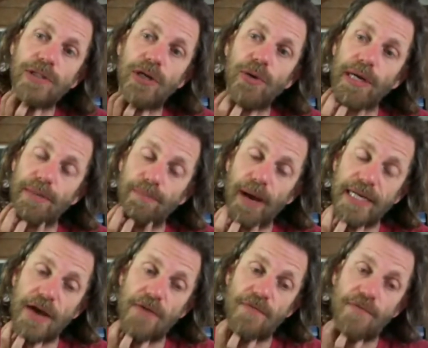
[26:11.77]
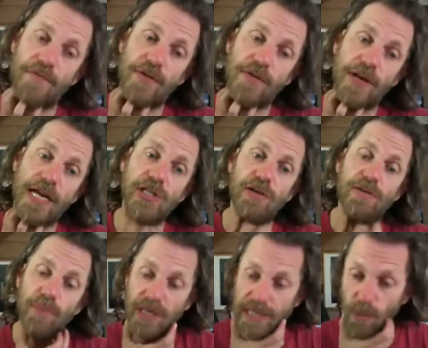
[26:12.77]
do it by definition,
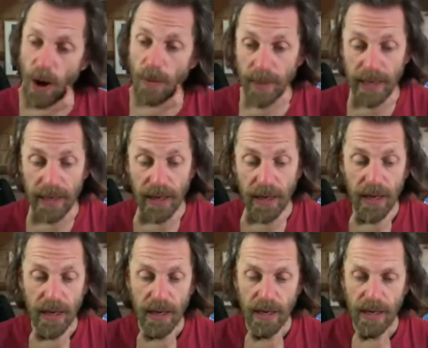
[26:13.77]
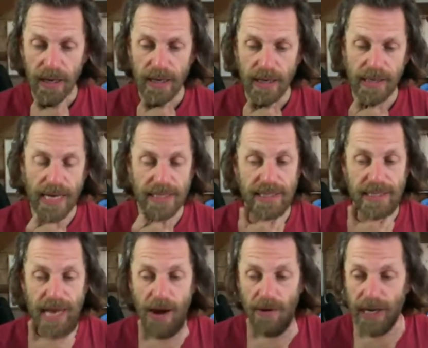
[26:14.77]
because it won't be
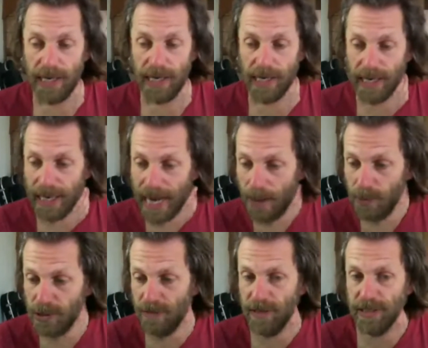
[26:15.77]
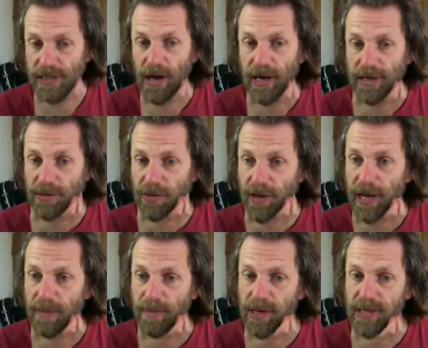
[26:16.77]
necessarily a collaboratively designed
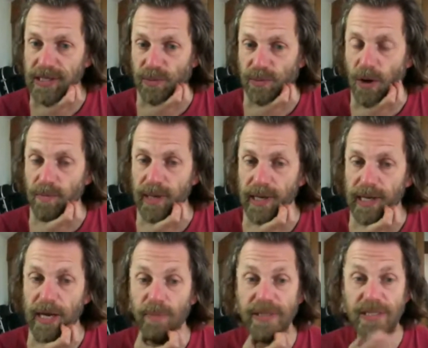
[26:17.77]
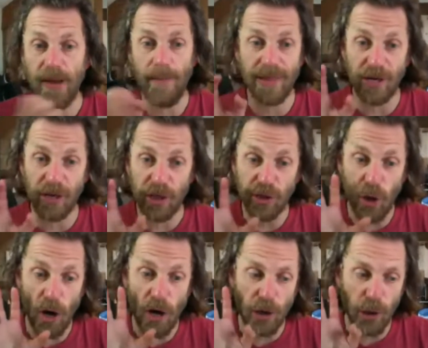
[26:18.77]
thing, because it'll be something that
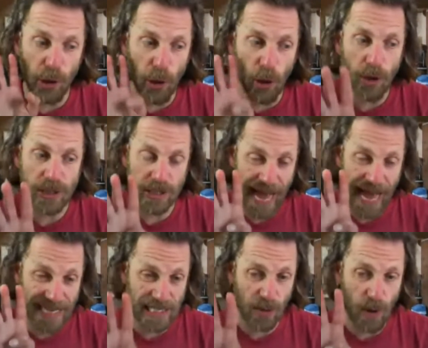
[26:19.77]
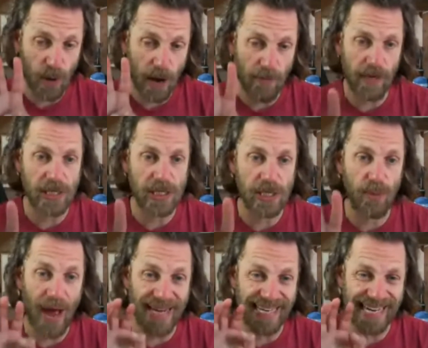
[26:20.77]
looks actually quite
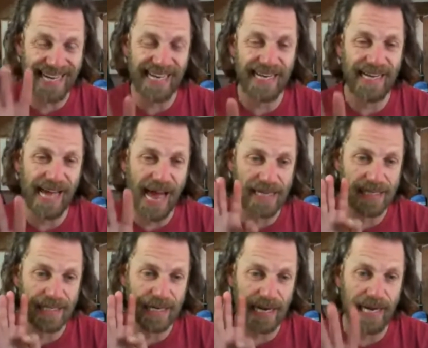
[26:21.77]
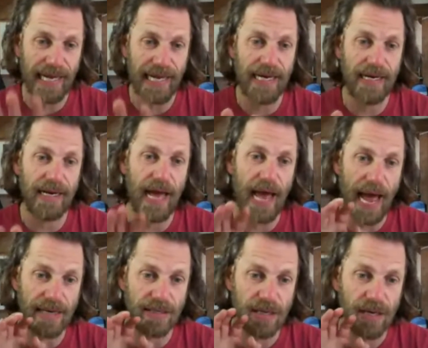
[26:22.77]
reasonable and clear and clean,
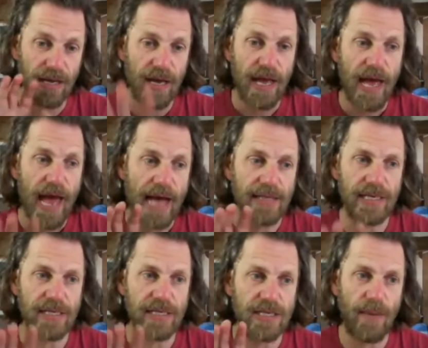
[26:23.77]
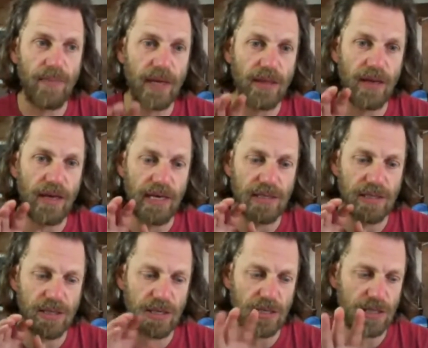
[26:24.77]
and it's something that
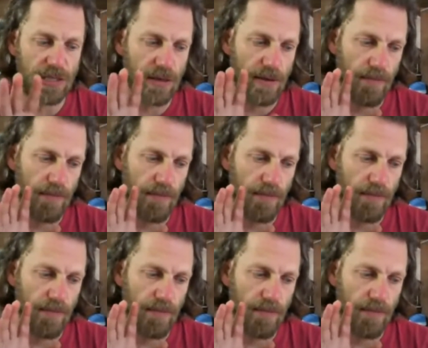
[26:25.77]
is just,